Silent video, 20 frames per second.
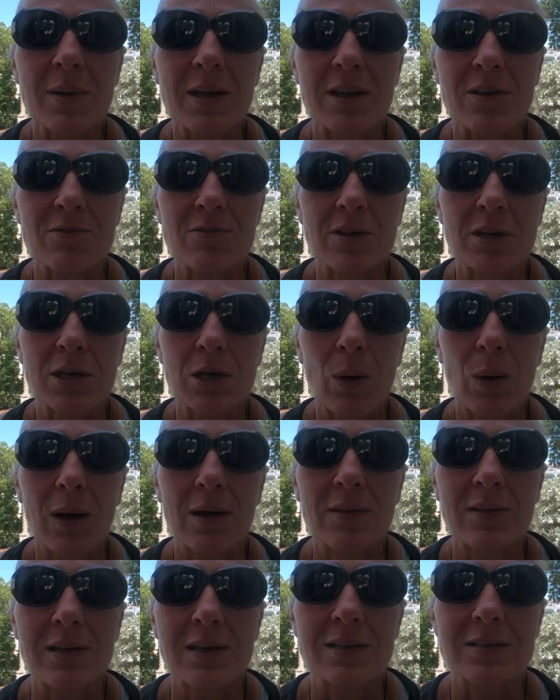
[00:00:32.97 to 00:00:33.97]
make a video
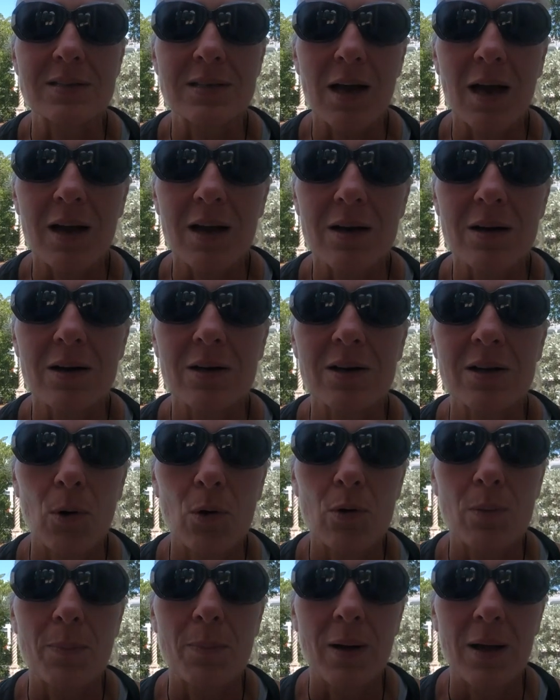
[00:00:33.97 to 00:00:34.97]
on the entire
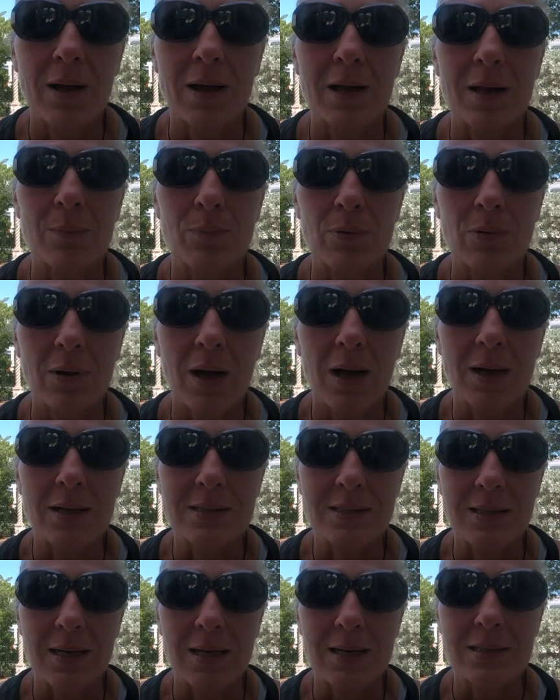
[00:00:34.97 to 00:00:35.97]
boat buying
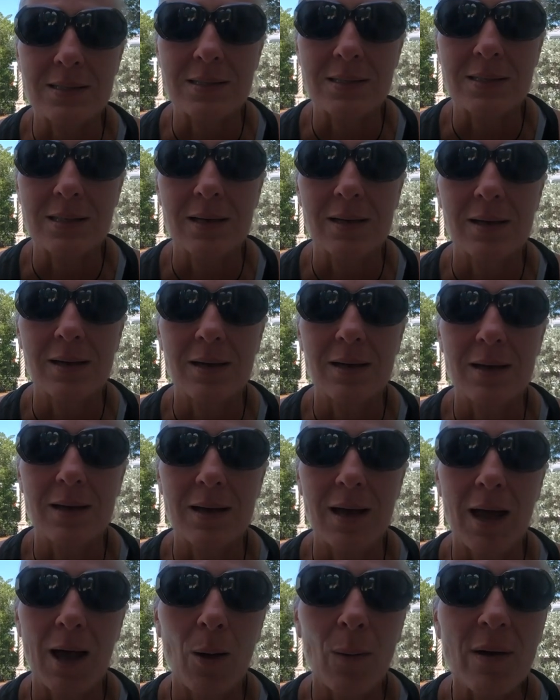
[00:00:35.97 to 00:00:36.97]
process. Uh,
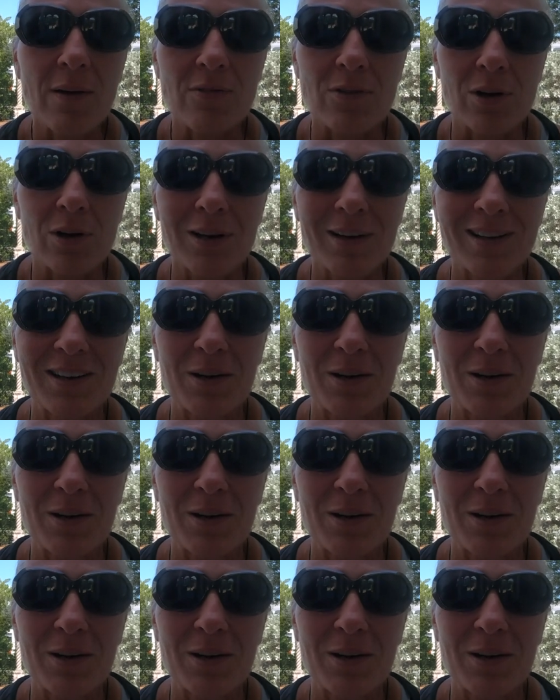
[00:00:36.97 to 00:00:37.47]
however,